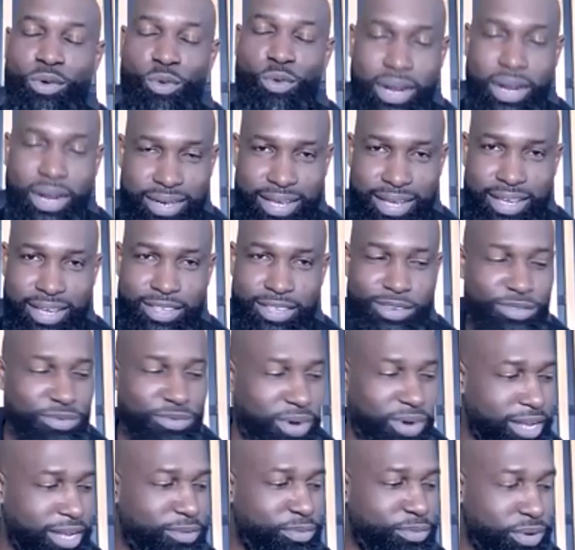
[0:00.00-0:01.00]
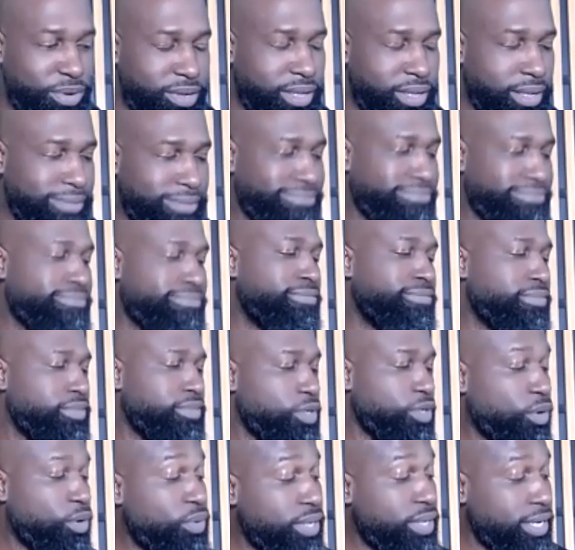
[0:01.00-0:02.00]
one day you'll write a book.
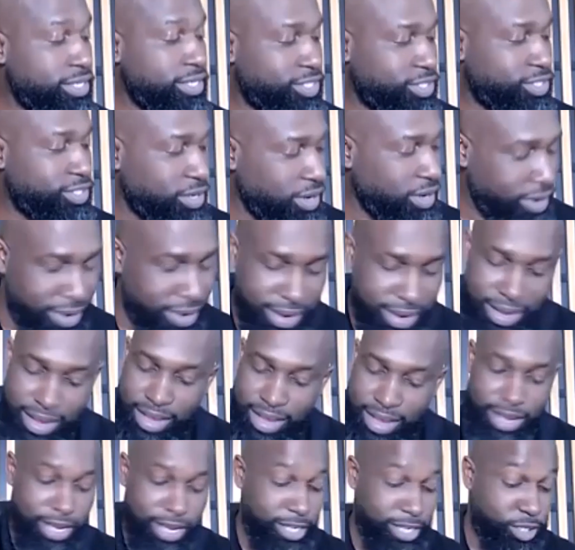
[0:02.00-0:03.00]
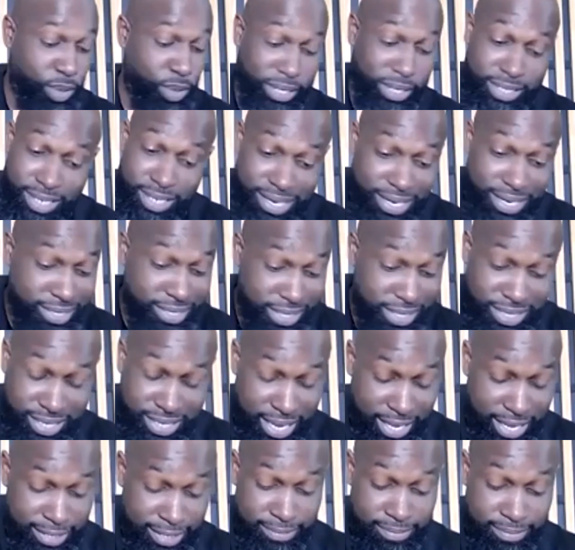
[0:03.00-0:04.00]
Okay, sir. So I did as he
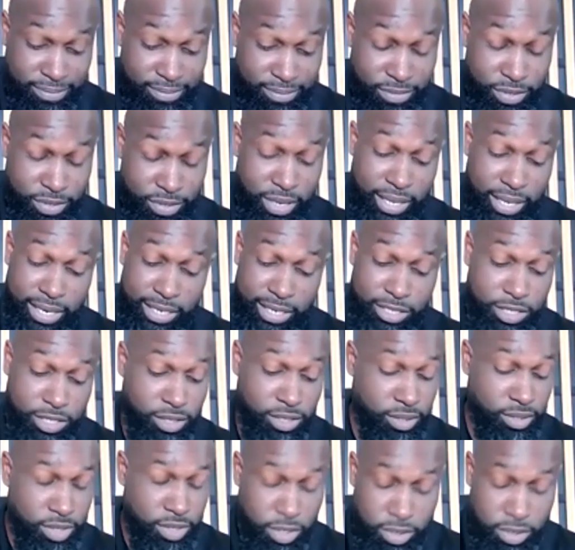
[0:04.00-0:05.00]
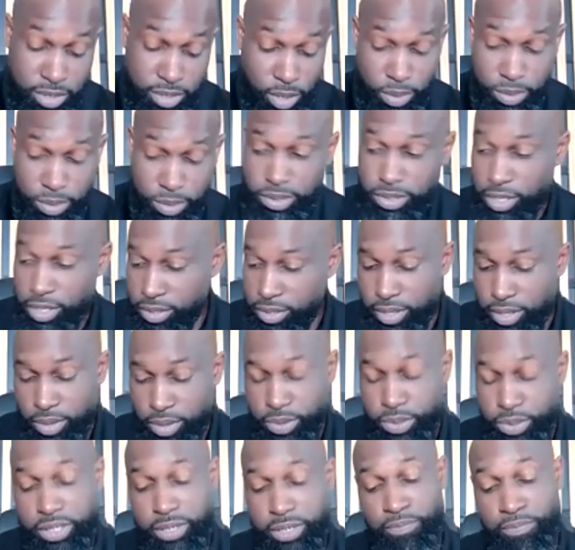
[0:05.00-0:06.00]
said. Again, I just took notes.
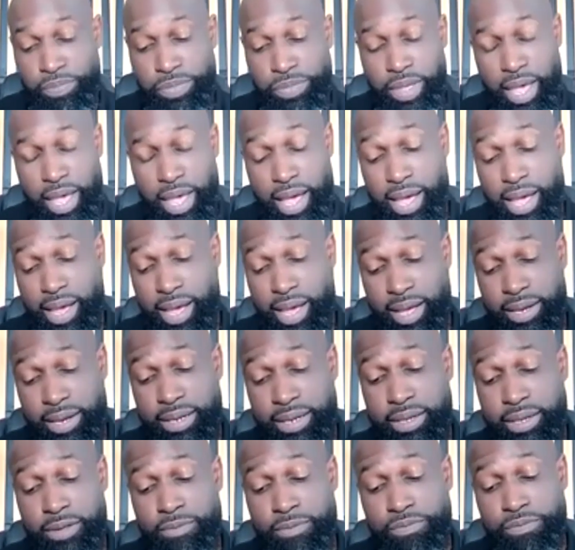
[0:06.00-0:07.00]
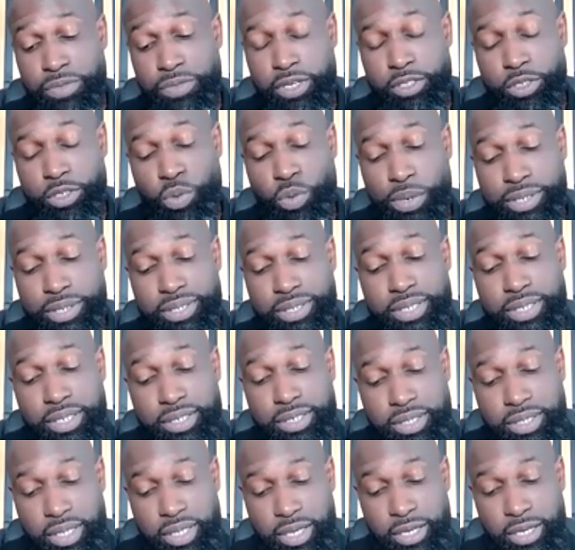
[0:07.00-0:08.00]
And in
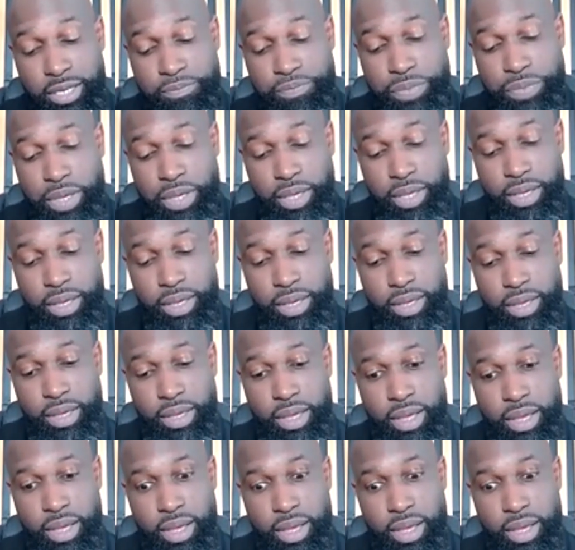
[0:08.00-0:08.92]
2016, he